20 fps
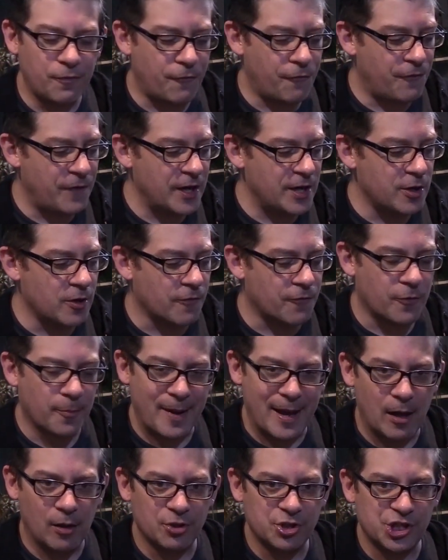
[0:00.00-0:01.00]
figure from
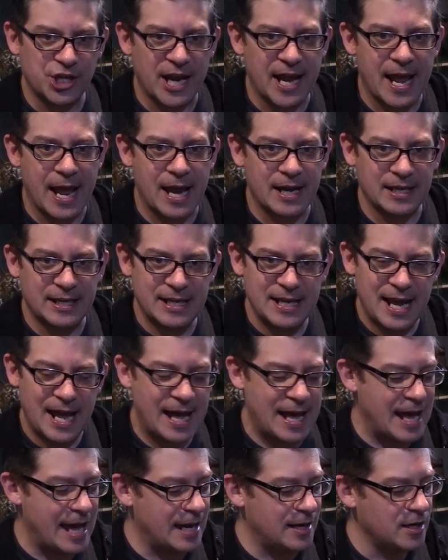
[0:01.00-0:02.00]
LJN, he
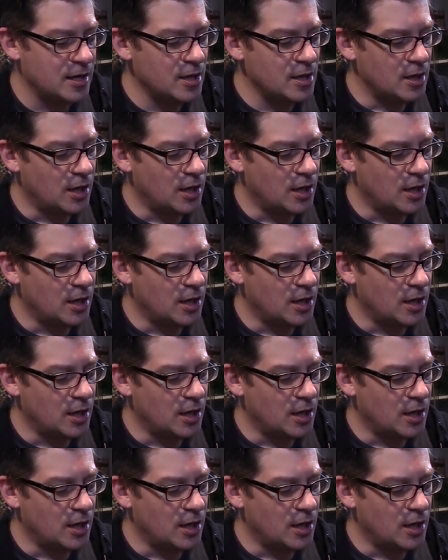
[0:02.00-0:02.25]
had